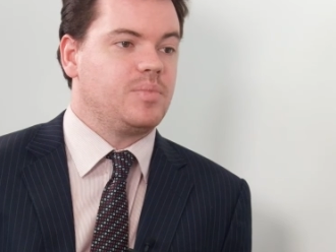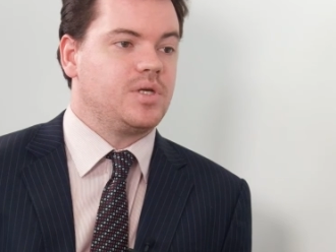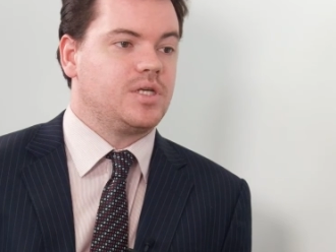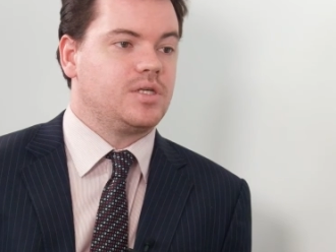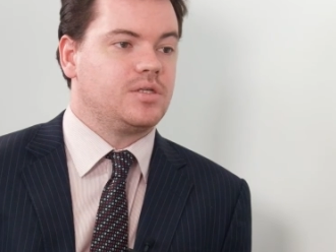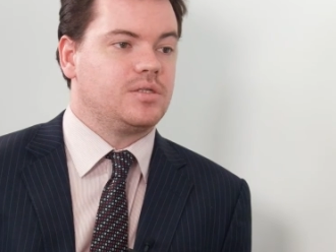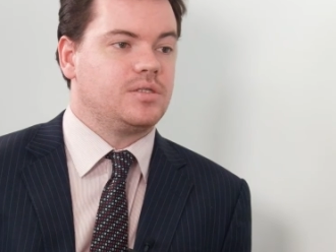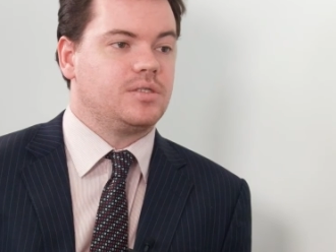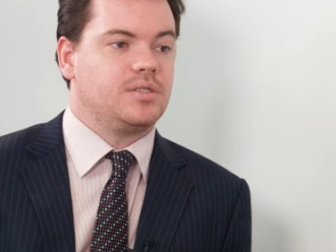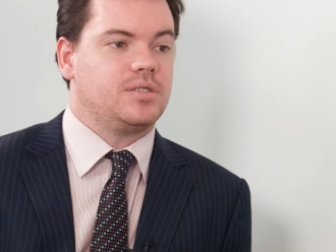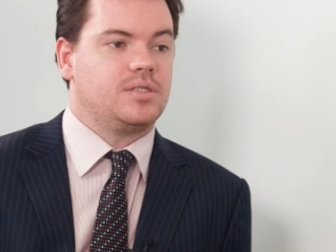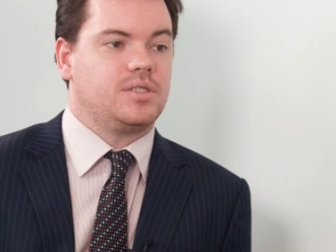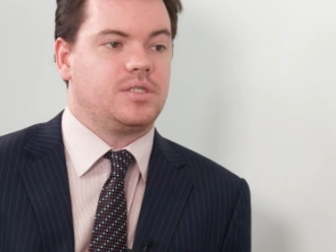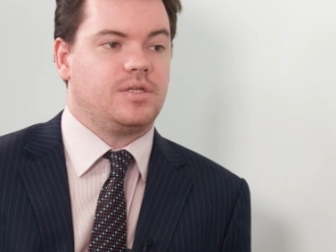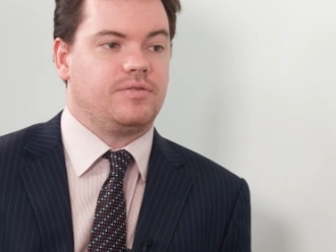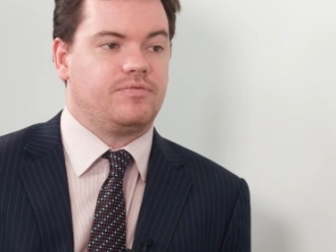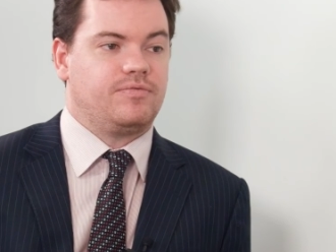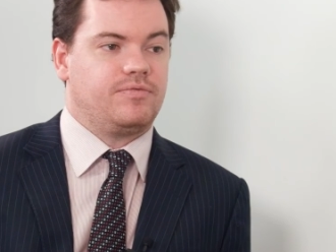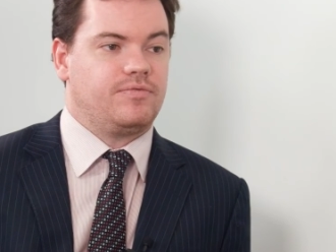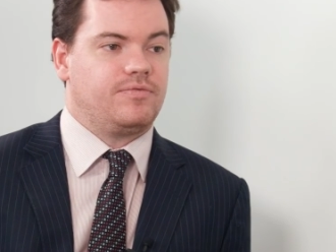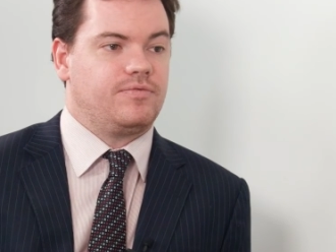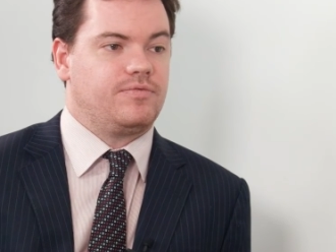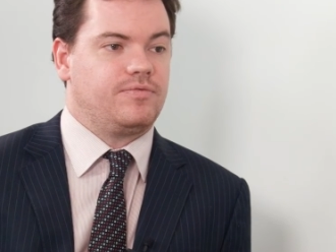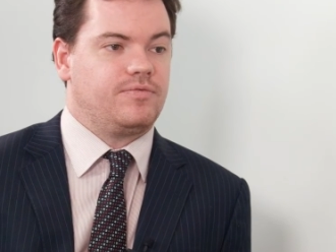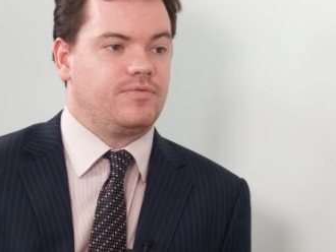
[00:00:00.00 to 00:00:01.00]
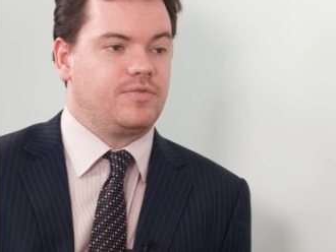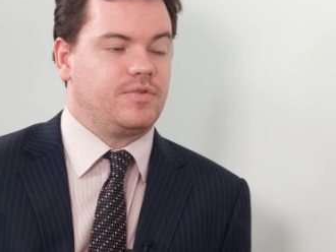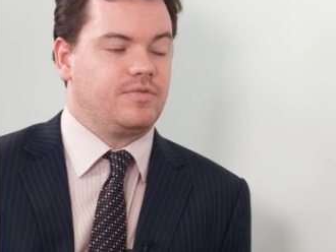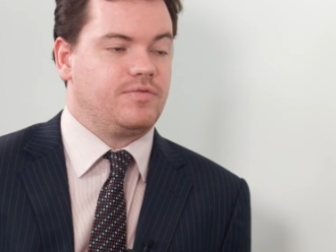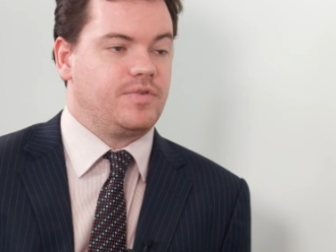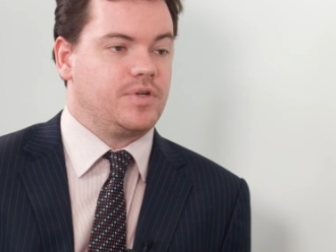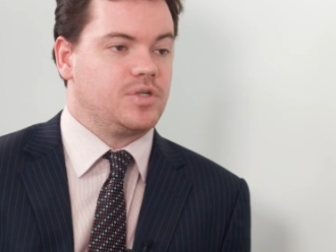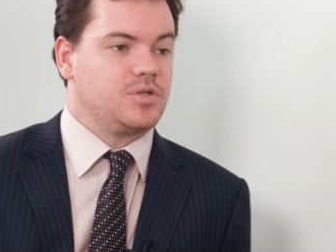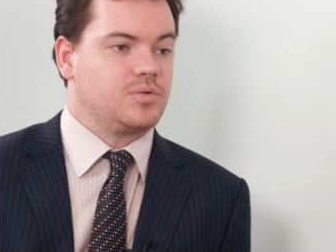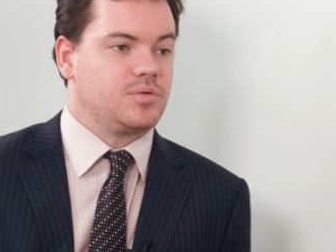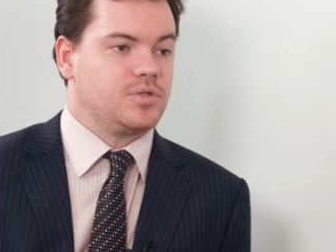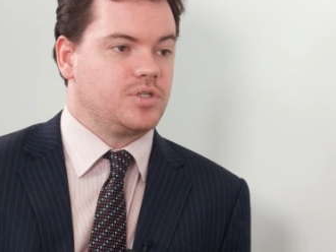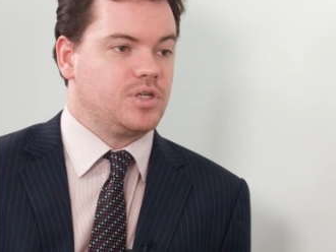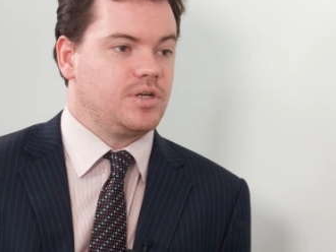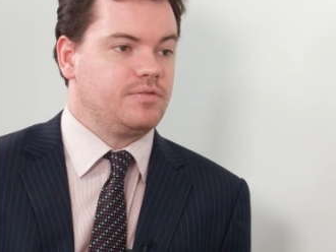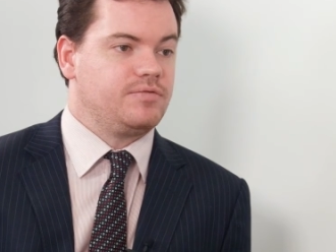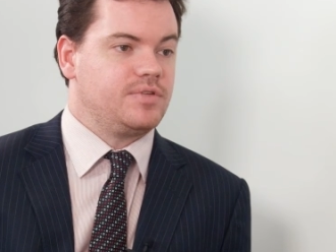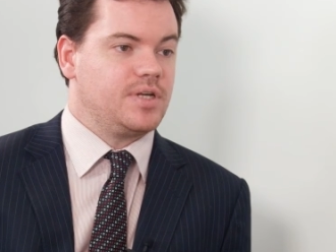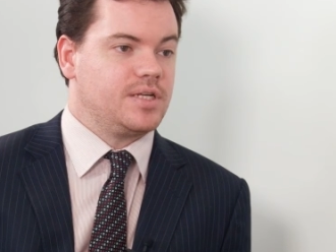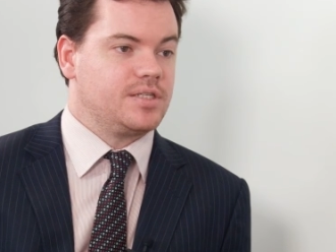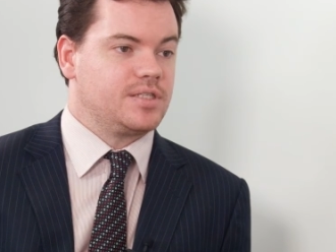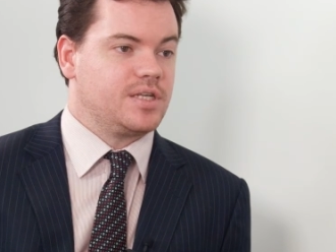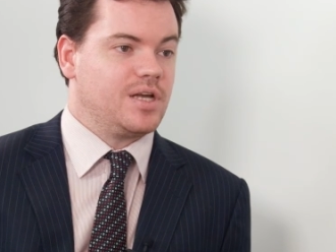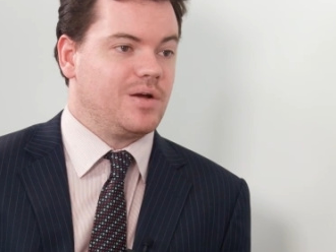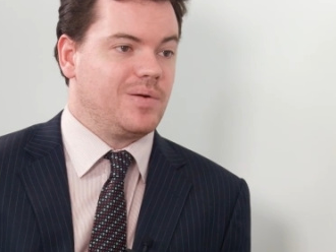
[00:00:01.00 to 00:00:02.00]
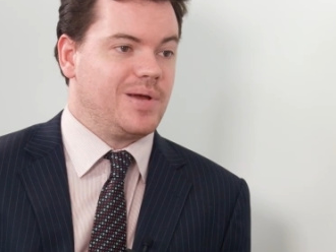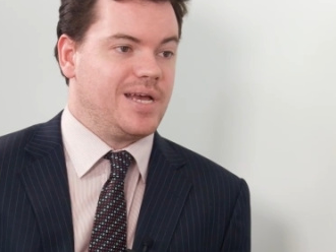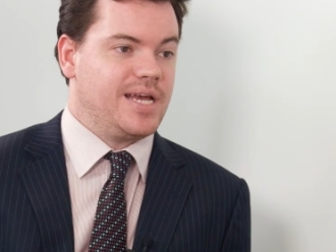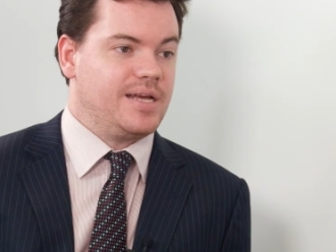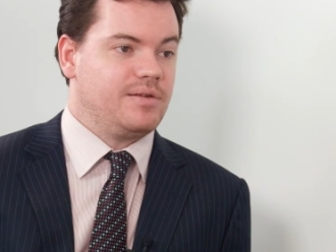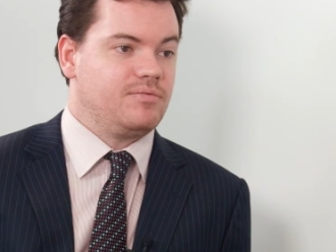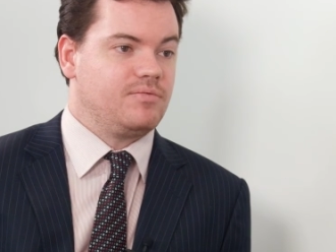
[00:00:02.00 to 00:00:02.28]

because if the Federal Reserve does go ahead